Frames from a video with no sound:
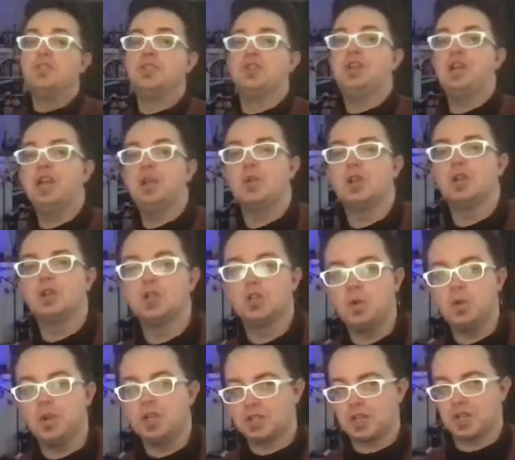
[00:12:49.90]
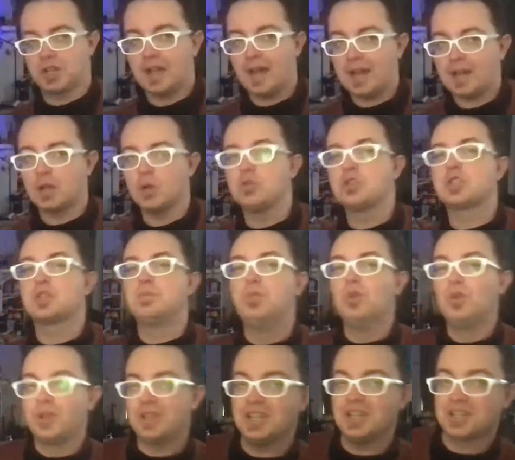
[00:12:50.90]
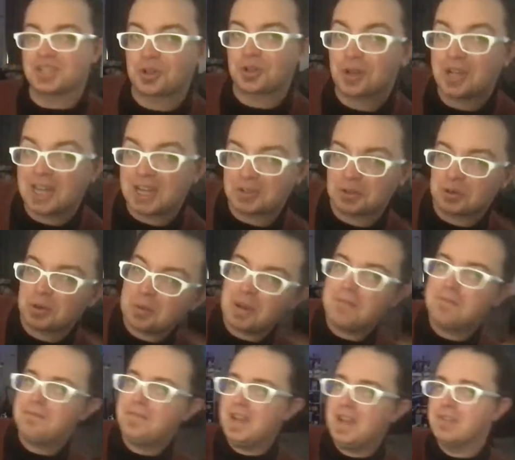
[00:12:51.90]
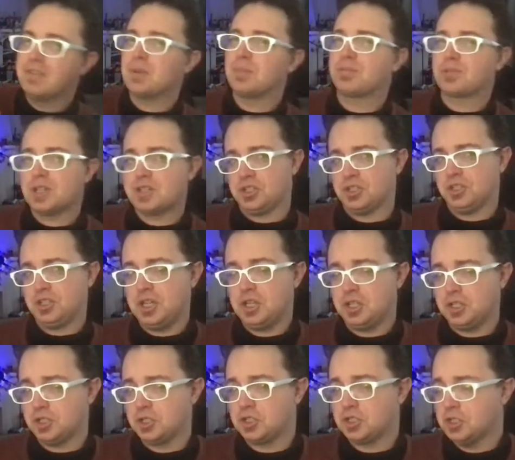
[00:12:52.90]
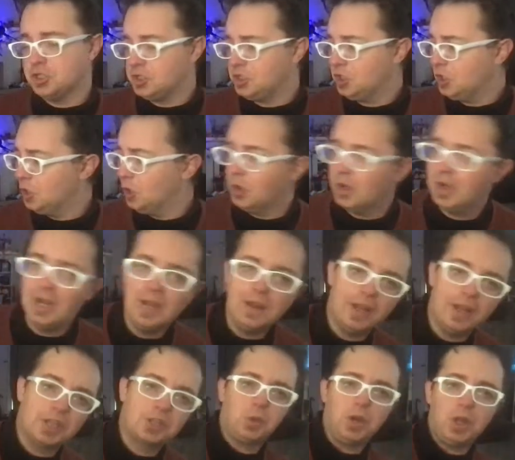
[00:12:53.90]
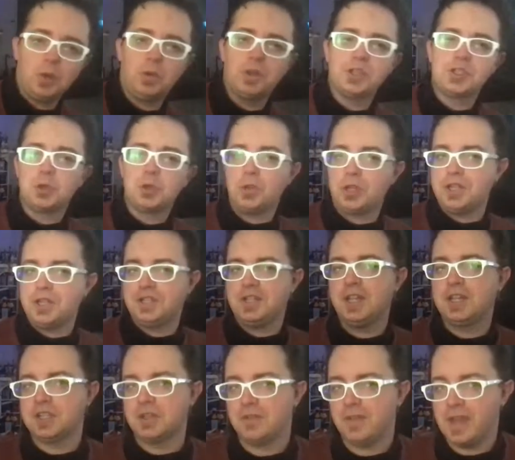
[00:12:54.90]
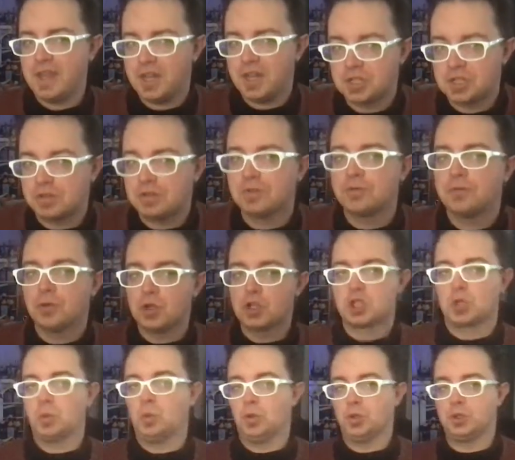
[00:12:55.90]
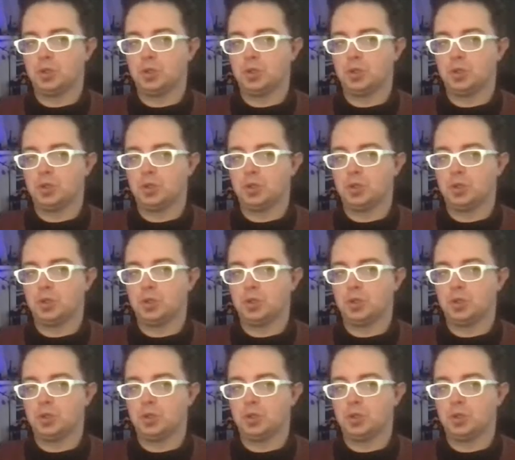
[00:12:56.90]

Today we are doing Chicago's Spookiest Graves, one of my favorite presentations to do, and it's one of the ones that really takes advantage of the virtual